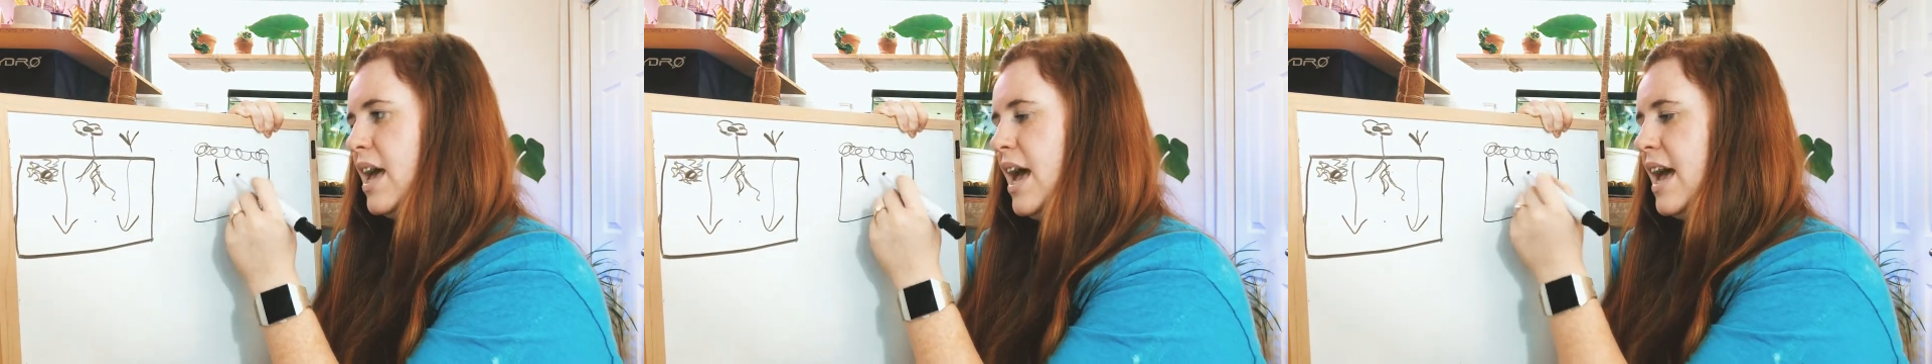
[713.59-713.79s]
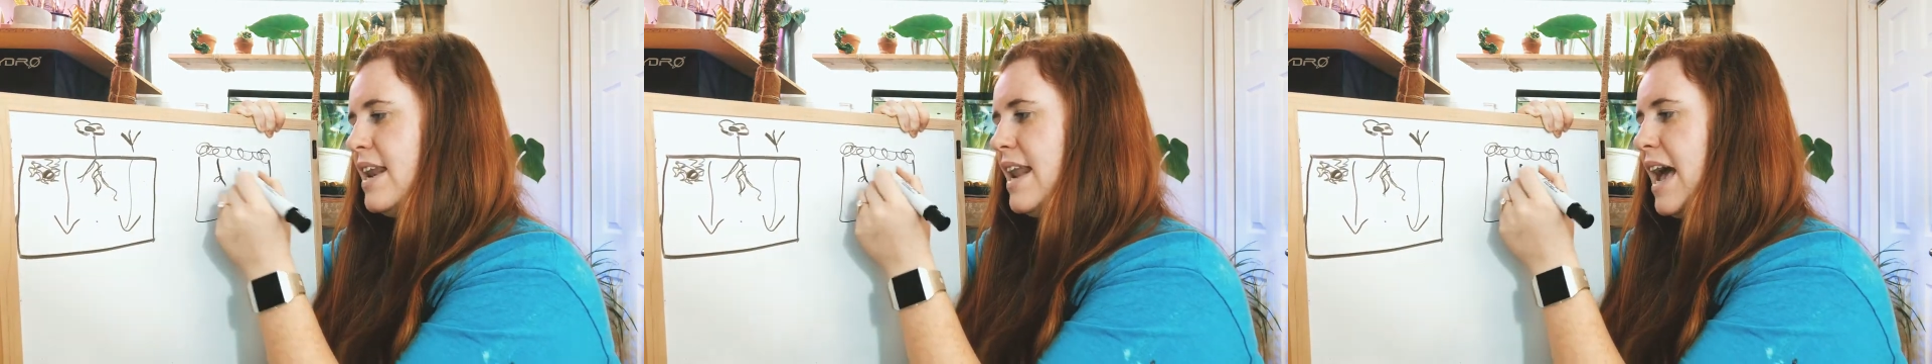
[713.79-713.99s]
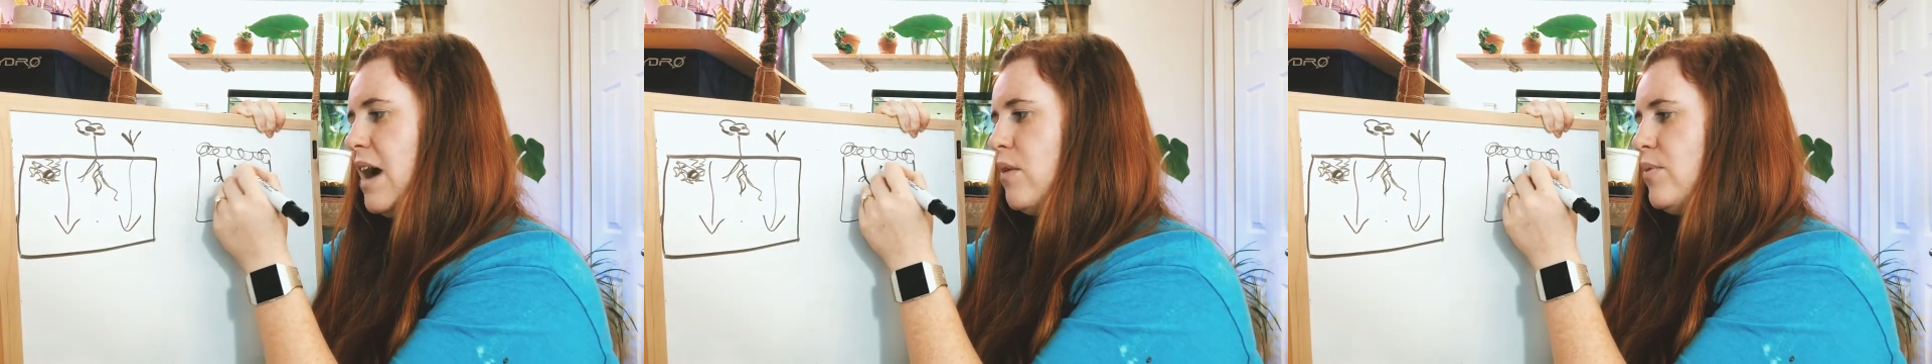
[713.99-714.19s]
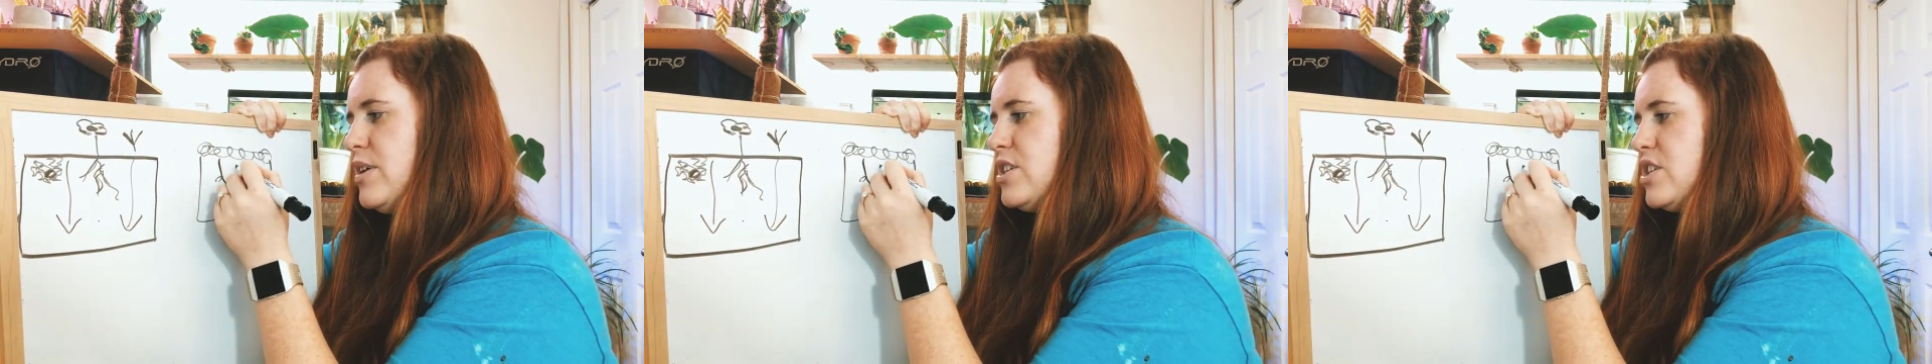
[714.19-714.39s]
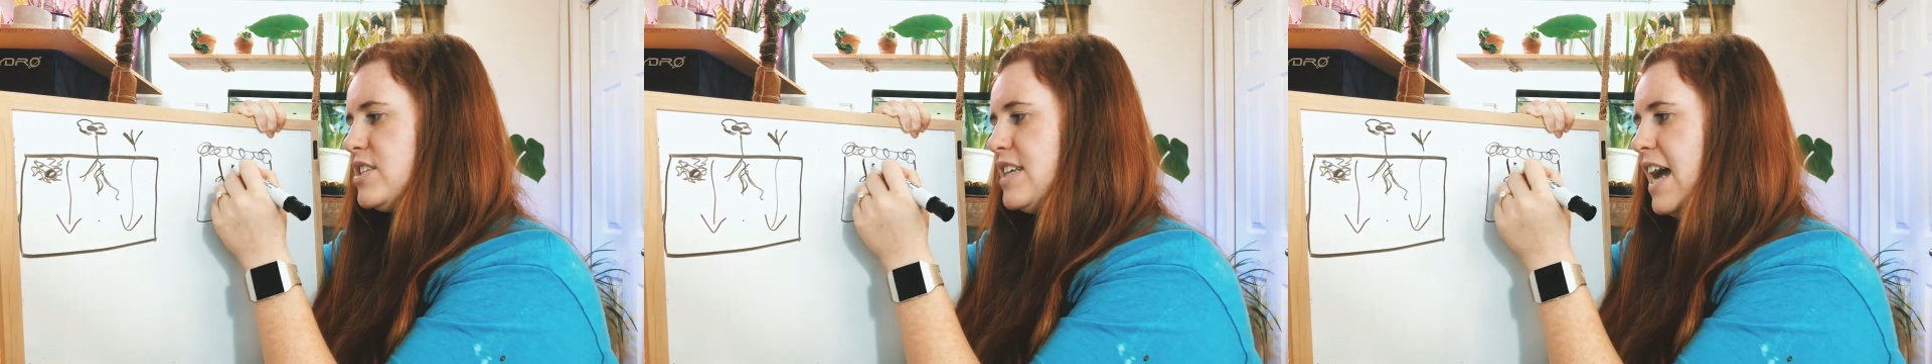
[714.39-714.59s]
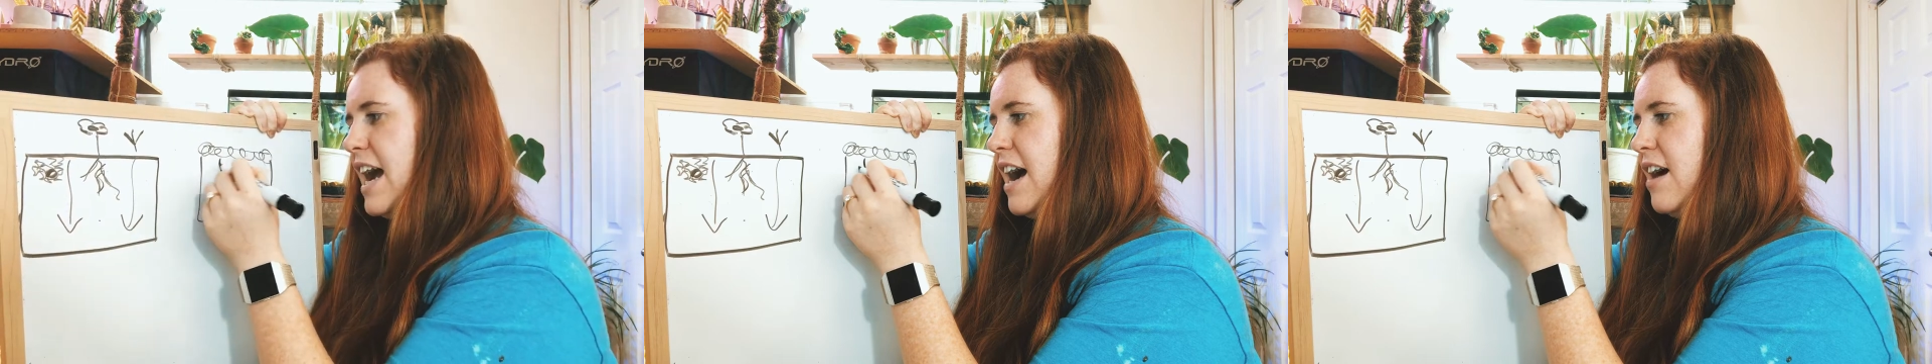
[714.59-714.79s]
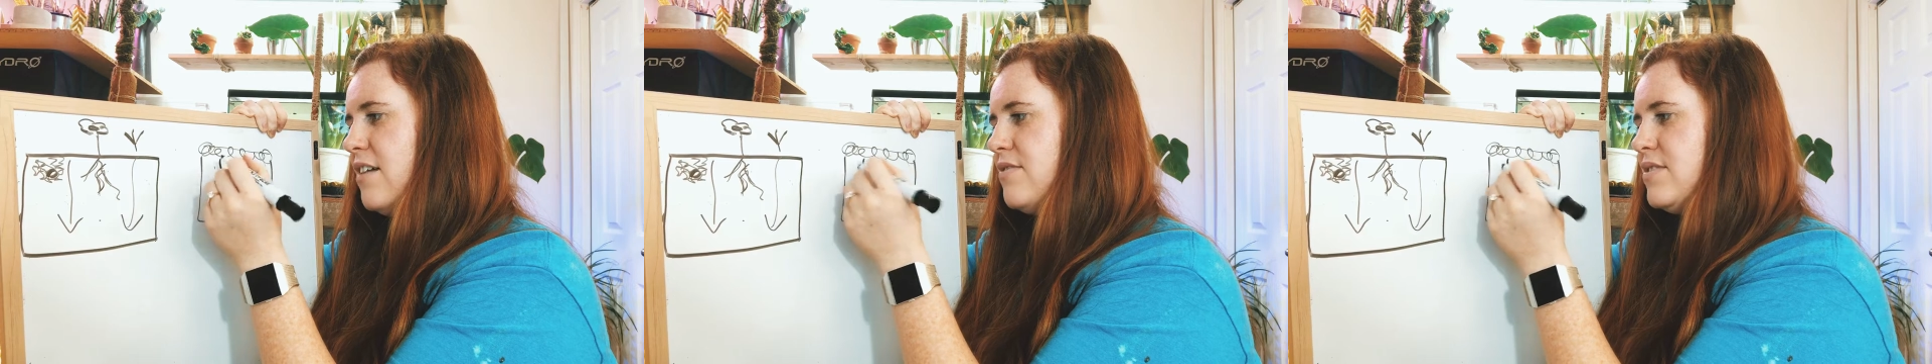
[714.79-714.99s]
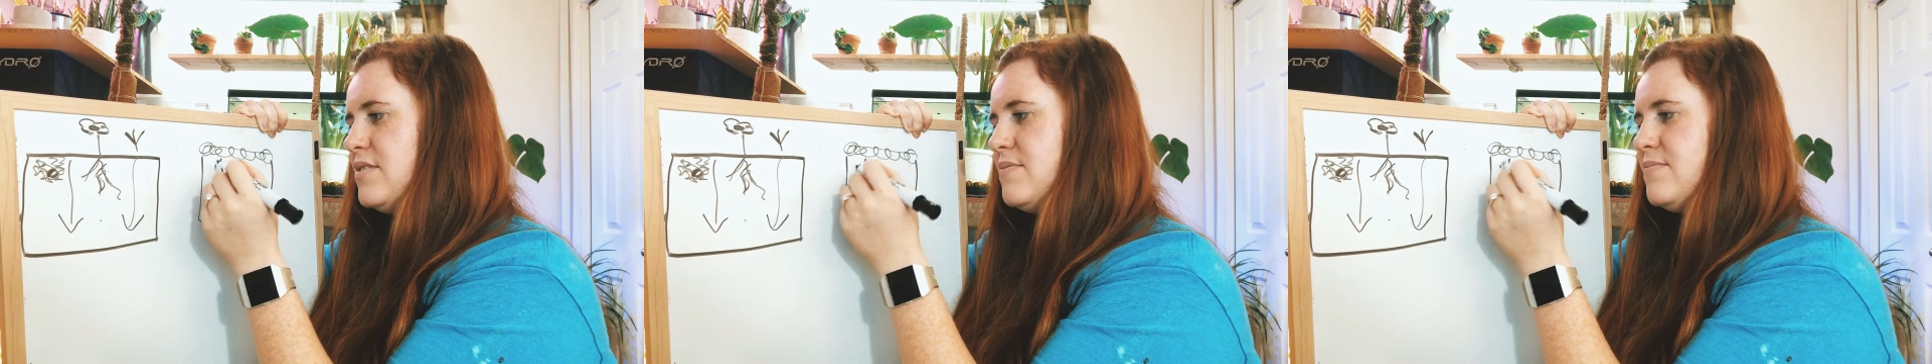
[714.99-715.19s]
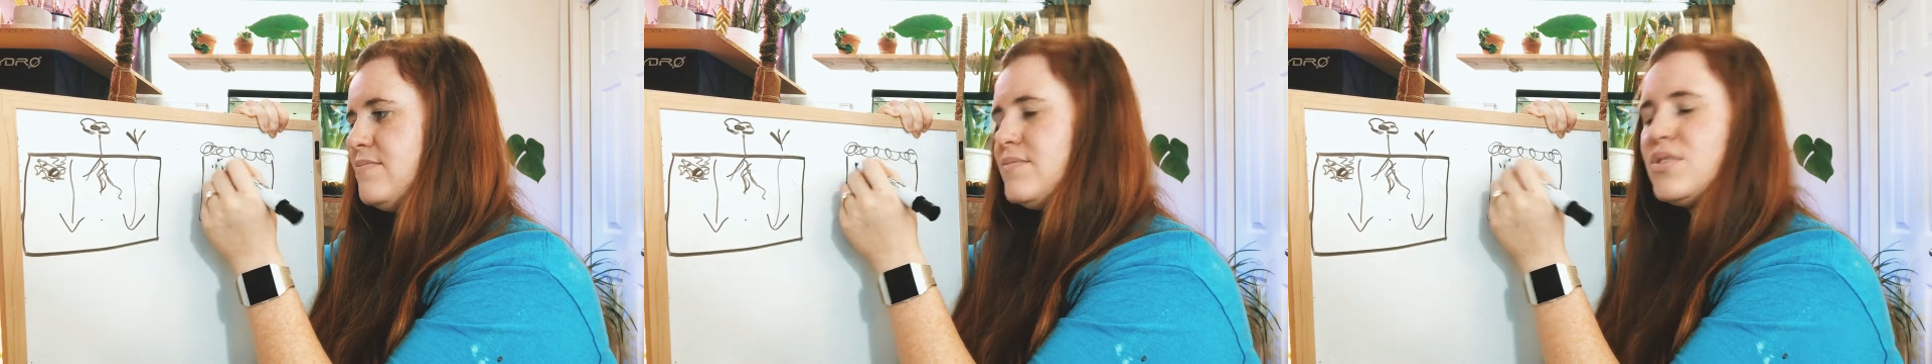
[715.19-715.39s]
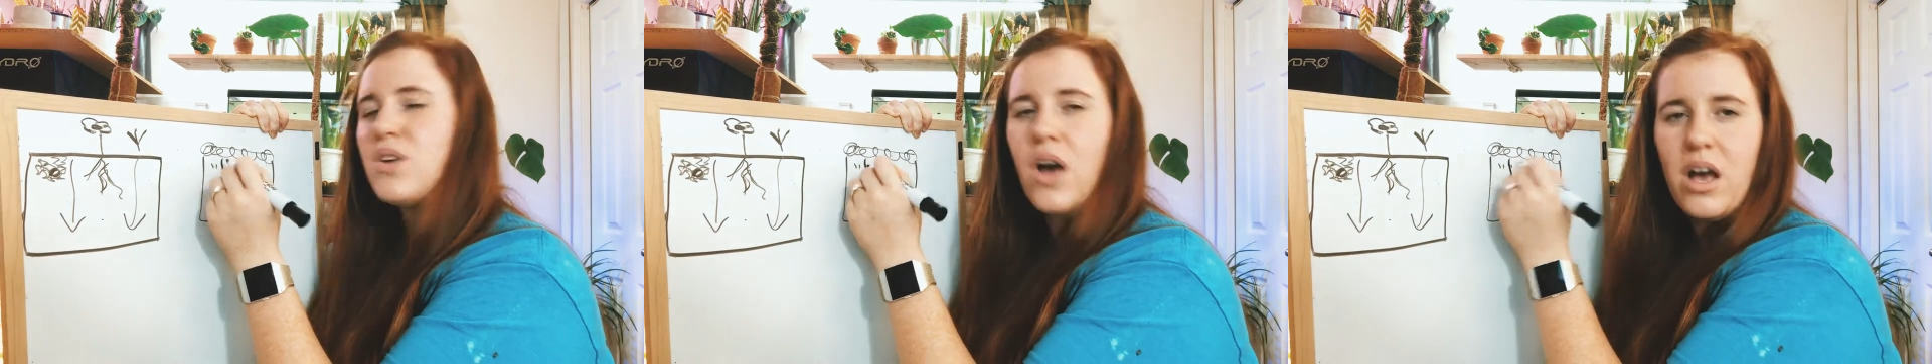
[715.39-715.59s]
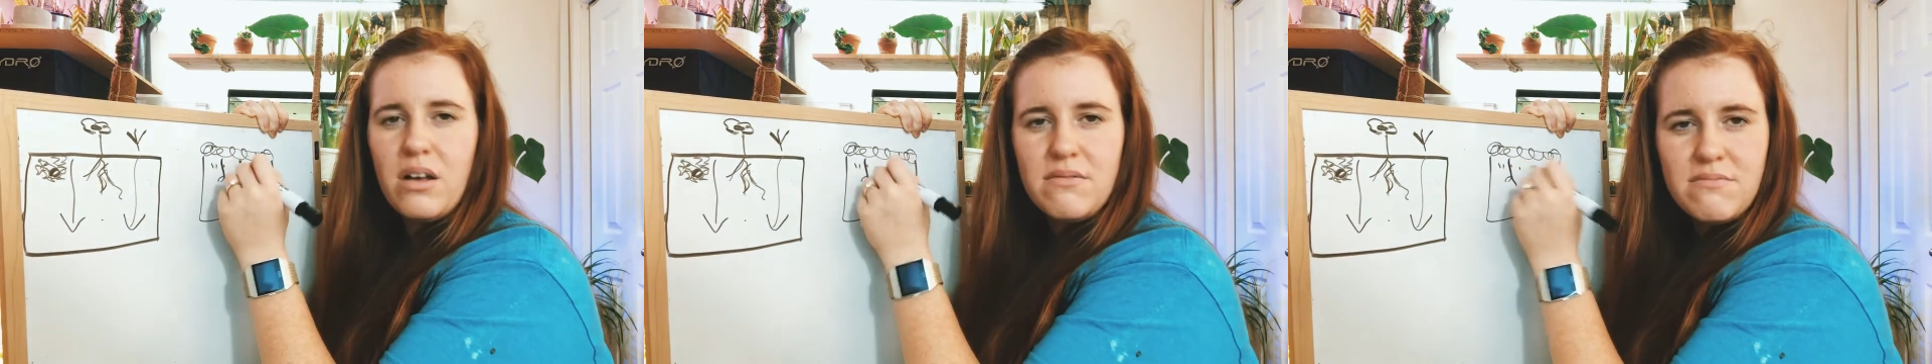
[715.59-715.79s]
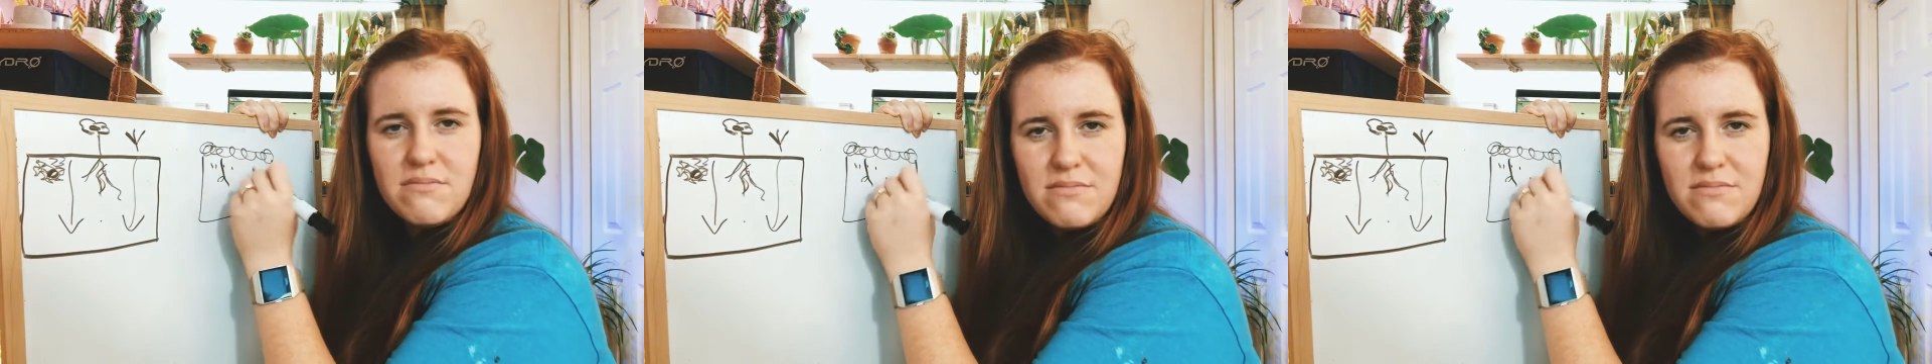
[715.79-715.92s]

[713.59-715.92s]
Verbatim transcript: And now we just have soil